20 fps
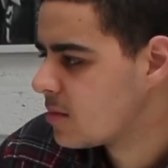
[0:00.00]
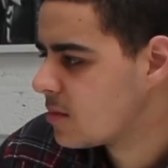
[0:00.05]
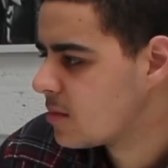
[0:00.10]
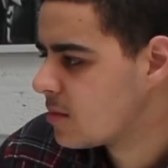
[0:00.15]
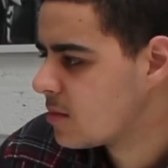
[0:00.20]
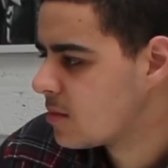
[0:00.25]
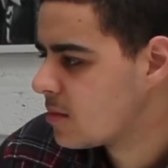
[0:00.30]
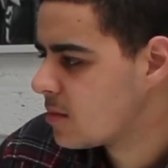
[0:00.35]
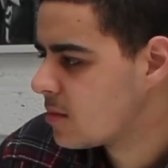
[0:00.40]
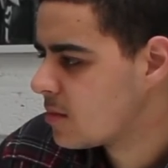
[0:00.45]

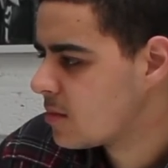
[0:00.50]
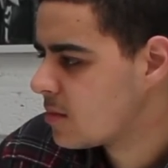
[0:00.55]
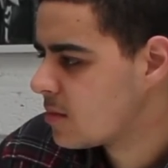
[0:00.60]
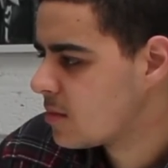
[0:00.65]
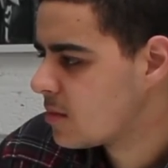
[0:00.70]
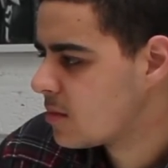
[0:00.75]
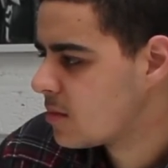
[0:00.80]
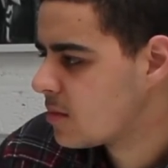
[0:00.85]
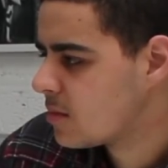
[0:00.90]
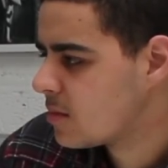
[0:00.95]

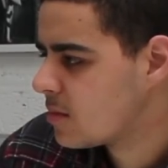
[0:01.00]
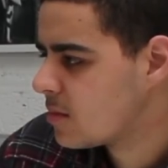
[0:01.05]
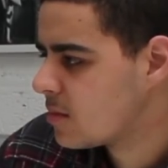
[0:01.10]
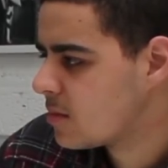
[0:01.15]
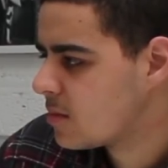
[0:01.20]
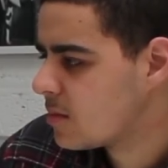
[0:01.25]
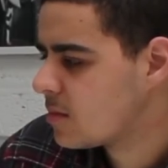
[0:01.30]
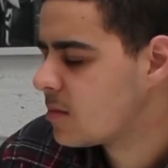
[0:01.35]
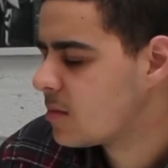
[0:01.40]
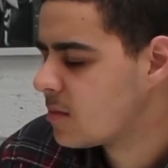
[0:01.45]

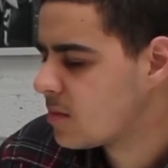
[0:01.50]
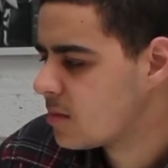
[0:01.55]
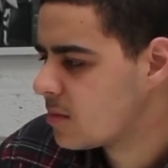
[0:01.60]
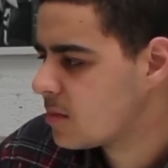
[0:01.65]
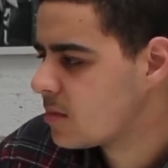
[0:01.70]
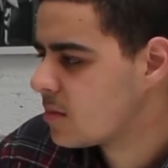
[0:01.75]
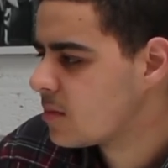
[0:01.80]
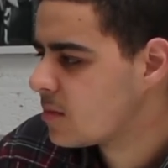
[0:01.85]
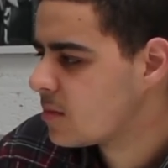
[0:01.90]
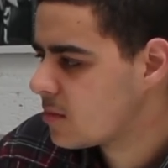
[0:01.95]

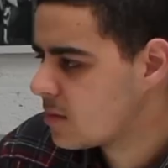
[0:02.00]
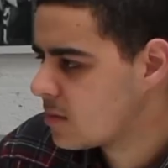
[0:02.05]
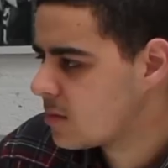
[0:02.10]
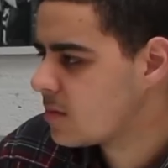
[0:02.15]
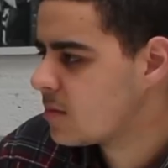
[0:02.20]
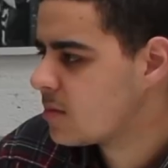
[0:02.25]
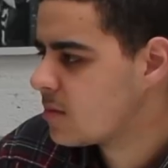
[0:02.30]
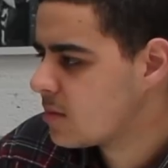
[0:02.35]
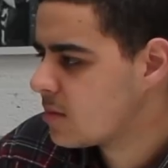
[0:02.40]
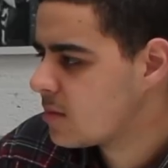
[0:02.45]

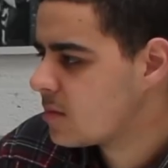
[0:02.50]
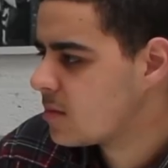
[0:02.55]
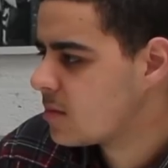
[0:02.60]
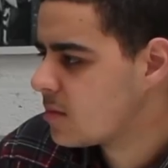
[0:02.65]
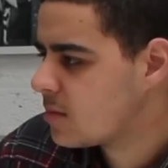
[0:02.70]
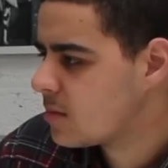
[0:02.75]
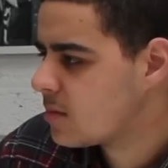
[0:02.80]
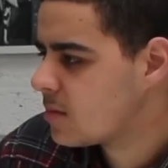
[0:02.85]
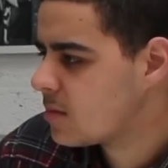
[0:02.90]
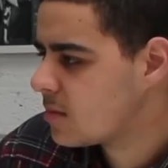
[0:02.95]

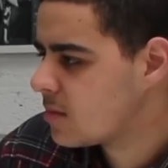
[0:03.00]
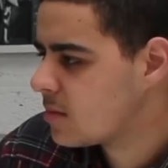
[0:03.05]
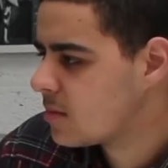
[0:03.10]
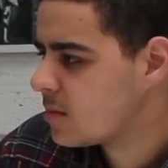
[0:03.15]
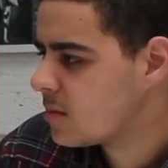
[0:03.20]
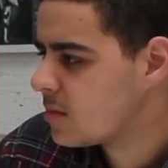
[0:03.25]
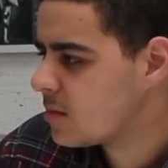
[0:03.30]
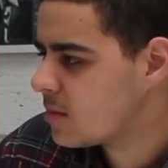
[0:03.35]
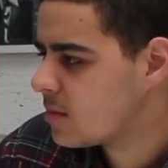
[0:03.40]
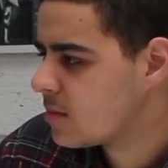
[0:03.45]

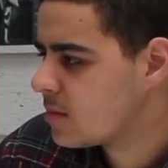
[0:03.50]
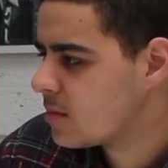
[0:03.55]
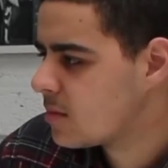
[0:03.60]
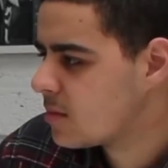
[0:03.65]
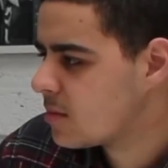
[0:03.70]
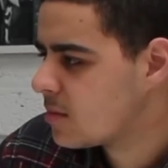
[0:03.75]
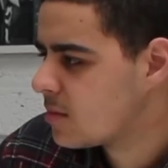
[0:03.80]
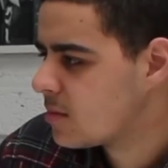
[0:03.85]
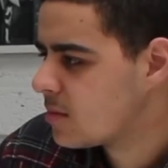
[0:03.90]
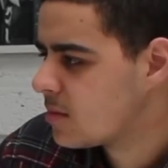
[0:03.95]

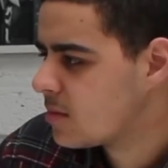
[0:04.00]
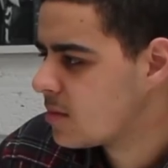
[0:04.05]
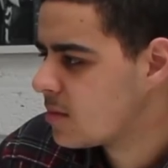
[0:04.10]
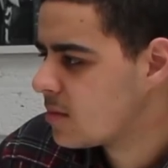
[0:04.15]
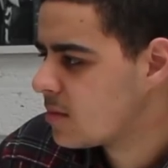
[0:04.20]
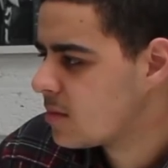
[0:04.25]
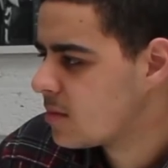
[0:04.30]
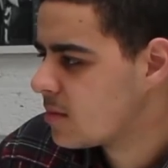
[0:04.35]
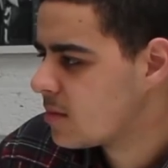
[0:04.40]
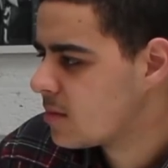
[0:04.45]

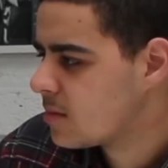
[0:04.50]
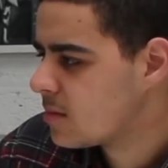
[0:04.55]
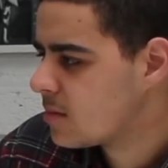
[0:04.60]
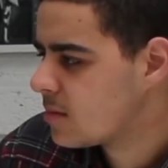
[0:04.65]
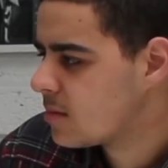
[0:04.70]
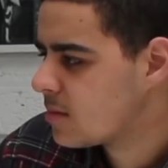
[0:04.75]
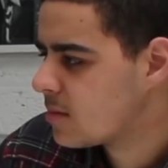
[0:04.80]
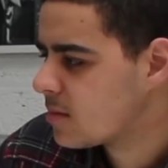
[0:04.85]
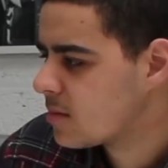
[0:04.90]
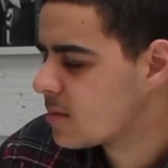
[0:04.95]

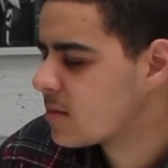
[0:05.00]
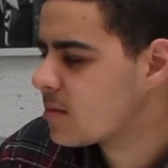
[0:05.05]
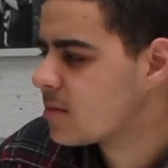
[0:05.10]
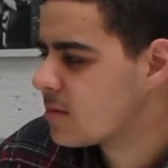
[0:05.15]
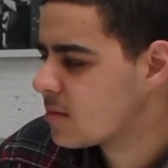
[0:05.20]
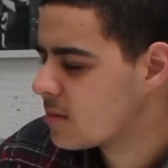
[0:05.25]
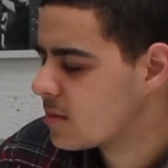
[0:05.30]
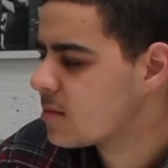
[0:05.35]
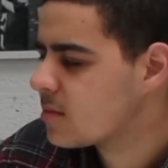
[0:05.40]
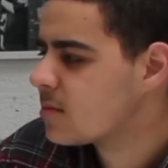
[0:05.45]

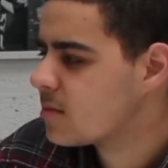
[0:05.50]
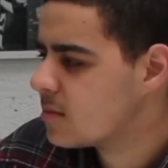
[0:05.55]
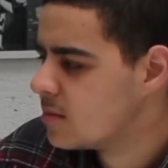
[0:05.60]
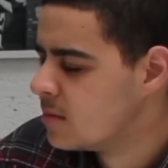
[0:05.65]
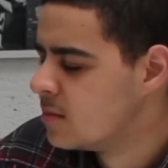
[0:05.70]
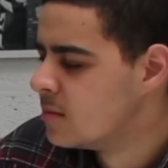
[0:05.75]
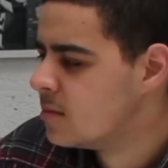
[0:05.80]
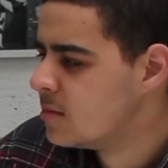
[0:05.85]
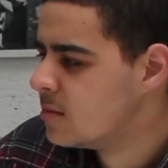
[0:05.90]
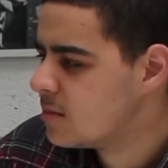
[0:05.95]

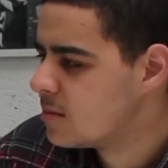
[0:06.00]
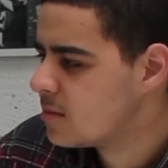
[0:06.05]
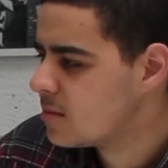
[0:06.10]
The person shown says nothing.